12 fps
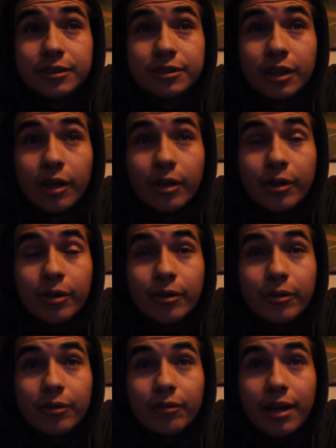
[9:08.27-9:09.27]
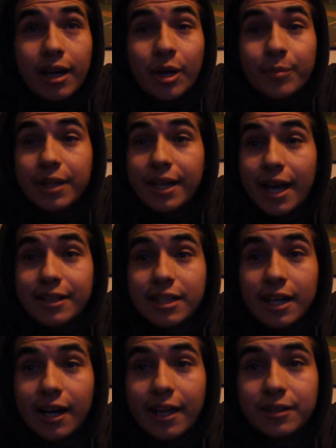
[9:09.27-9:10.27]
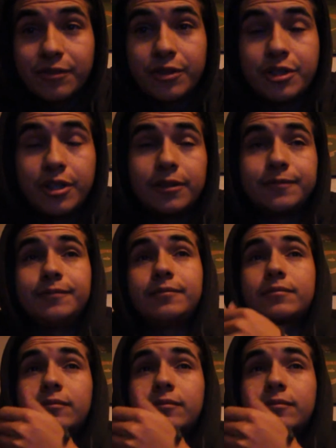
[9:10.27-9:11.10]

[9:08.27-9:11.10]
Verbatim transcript: So yeah, I hope they catch that guy, that's for sure.